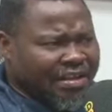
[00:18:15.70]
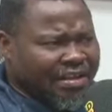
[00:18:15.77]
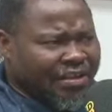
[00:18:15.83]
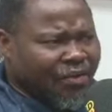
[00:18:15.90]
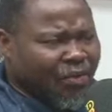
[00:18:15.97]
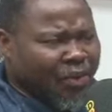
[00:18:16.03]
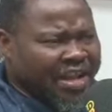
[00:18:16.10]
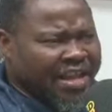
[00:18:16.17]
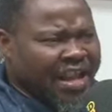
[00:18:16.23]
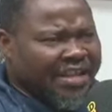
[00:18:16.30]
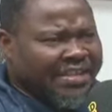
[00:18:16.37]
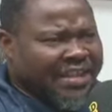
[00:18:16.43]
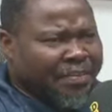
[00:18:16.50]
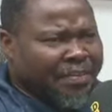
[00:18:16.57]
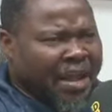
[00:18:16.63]
when ya
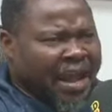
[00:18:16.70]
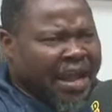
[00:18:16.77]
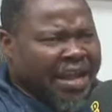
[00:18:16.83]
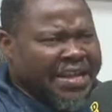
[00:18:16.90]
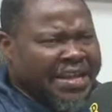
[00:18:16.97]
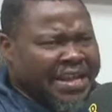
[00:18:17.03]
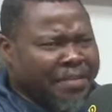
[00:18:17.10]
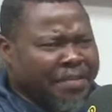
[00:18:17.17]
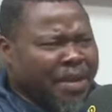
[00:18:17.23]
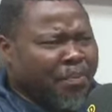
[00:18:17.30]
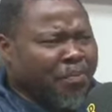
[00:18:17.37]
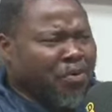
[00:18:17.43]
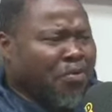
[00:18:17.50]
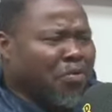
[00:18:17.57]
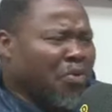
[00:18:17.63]
sema ebe
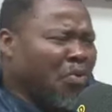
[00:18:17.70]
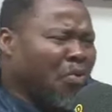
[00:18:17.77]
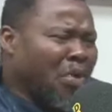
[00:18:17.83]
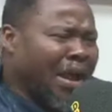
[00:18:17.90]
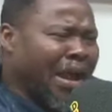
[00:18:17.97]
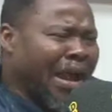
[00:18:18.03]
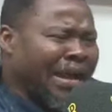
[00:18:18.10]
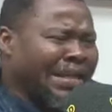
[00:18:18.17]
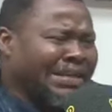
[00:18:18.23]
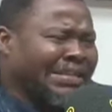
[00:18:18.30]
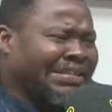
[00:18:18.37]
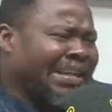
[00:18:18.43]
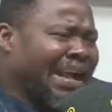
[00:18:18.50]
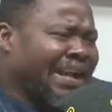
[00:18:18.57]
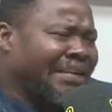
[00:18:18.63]
bobo a
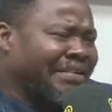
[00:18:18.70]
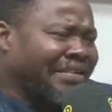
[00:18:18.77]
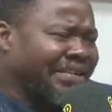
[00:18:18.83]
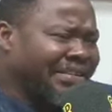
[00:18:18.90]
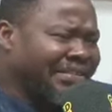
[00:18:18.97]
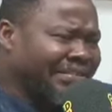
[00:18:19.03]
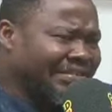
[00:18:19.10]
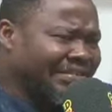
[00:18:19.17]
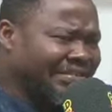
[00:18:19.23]
disagree.